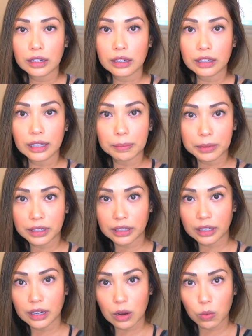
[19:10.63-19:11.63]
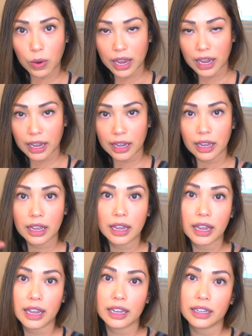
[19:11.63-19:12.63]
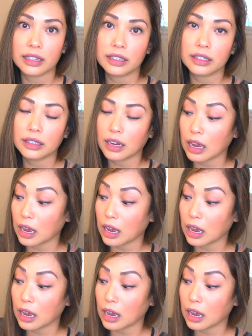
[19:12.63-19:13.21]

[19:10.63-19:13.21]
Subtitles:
clipped away. And